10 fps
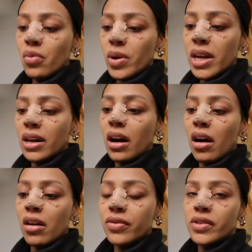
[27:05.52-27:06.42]
week
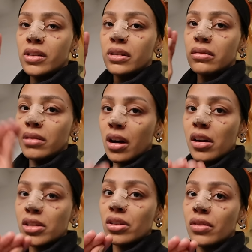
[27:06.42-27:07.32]
after
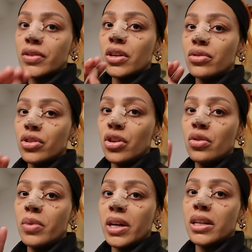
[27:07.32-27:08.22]
cast off, so
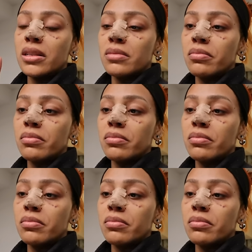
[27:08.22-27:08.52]
two weeks